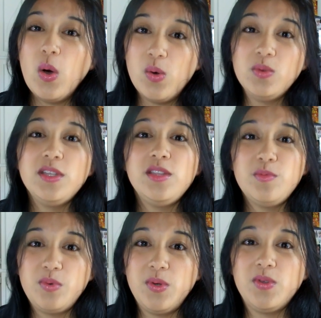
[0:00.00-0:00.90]
only
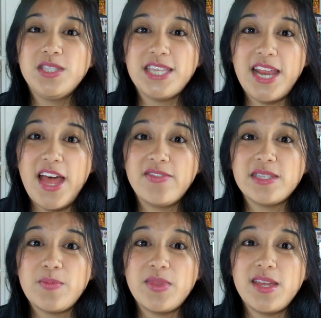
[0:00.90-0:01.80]
the booths that have
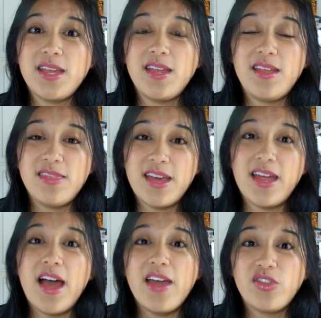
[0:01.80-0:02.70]
something
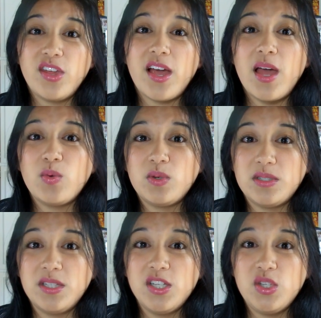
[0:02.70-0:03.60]
that I think I
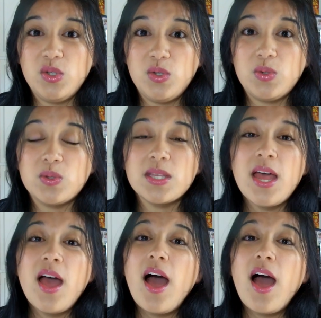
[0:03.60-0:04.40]
will use.